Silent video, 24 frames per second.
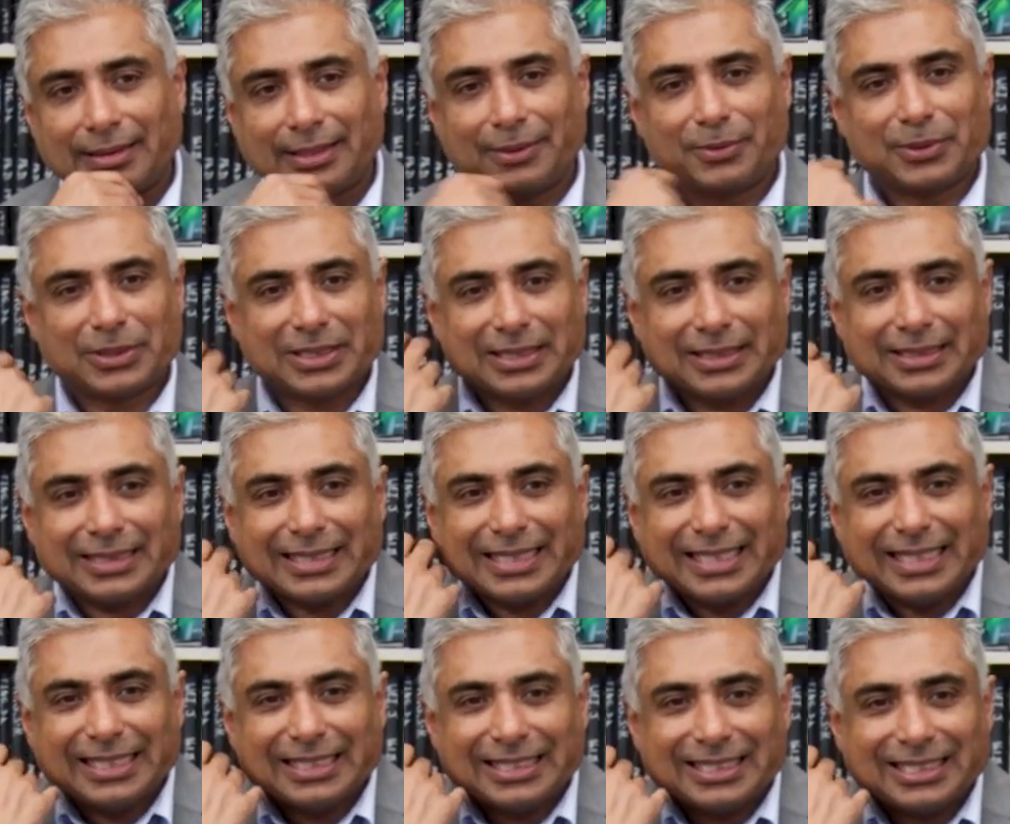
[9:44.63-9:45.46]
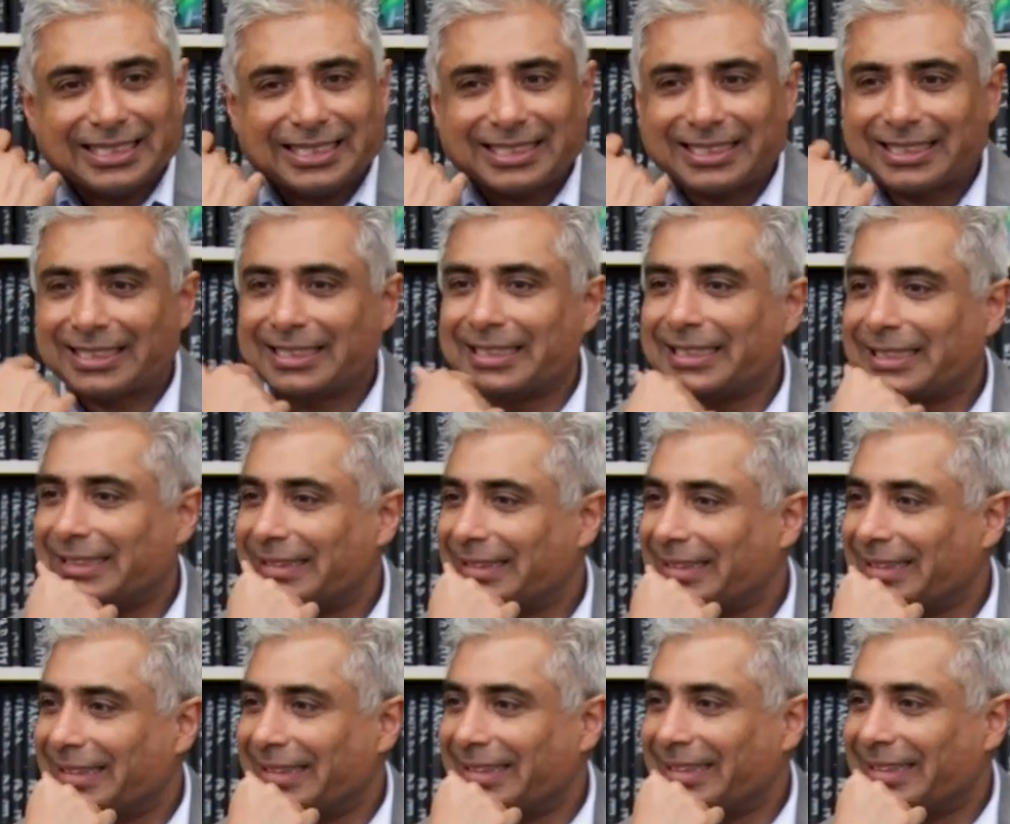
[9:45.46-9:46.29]
there was this itch
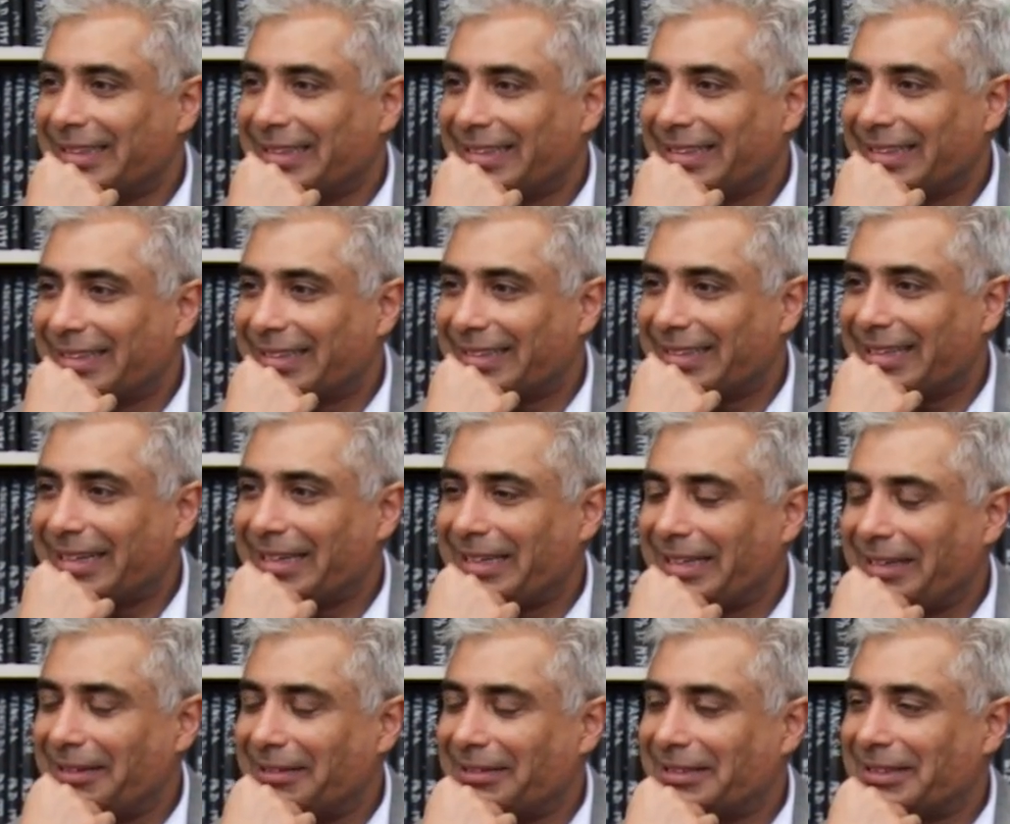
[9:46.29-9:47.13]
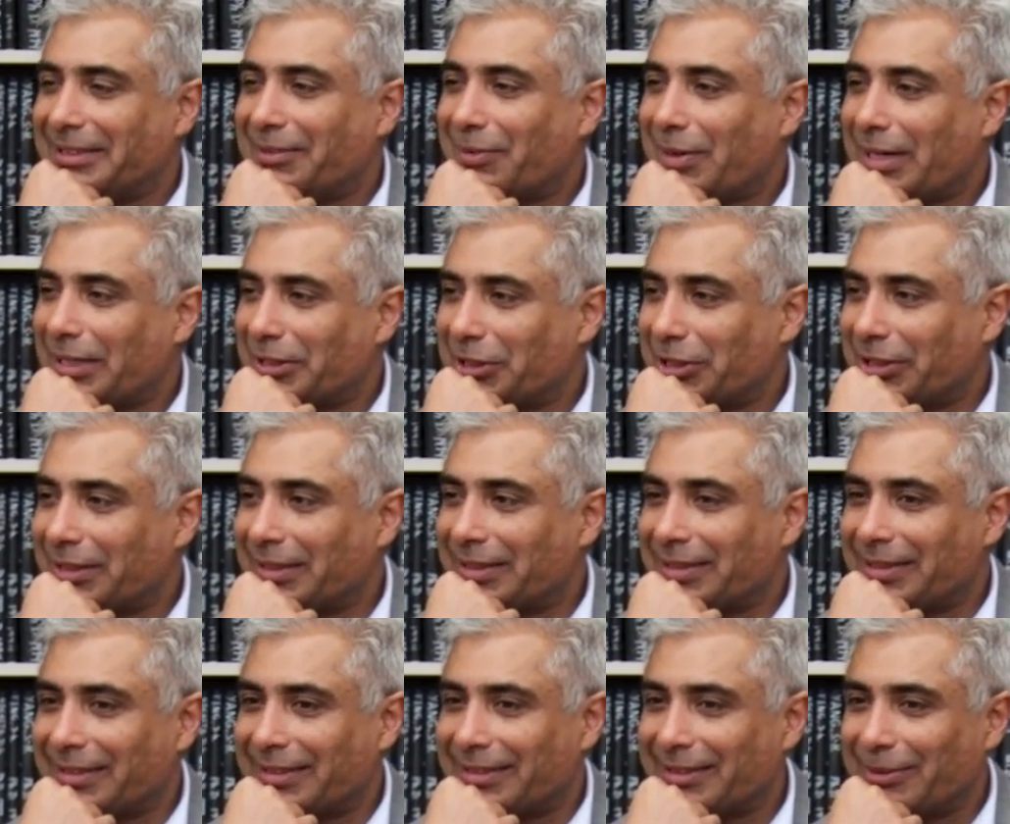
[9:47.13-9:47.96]
that needed
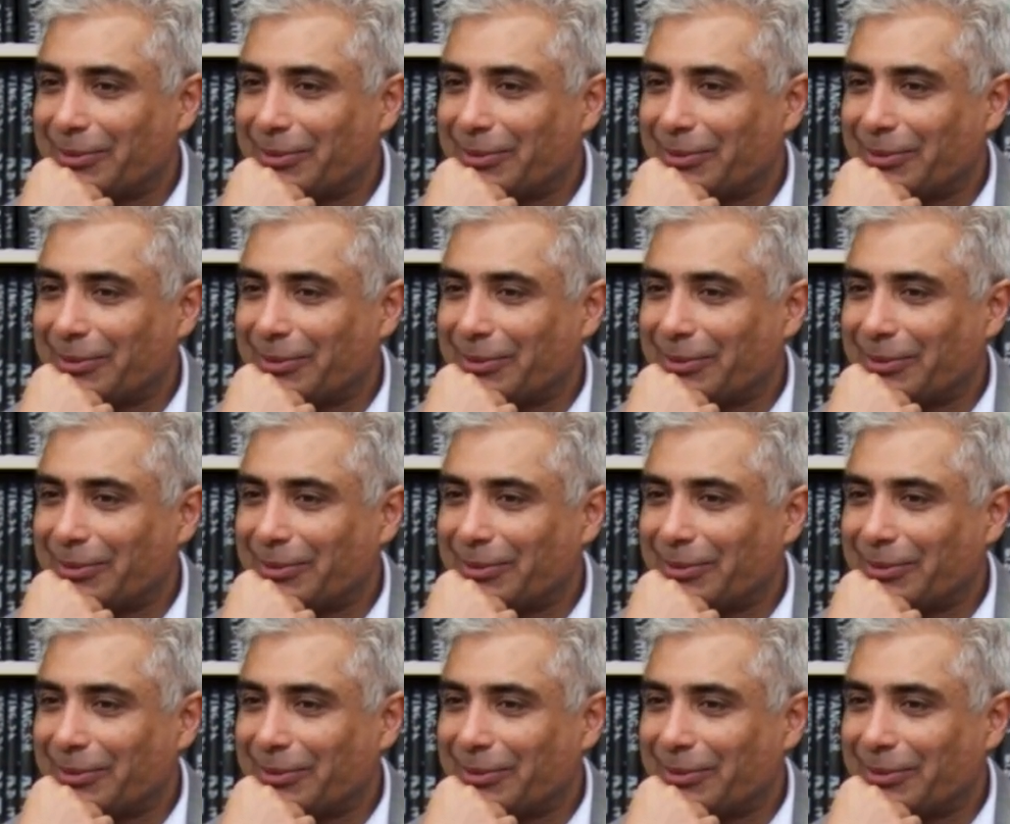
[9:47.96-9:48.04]
scratching.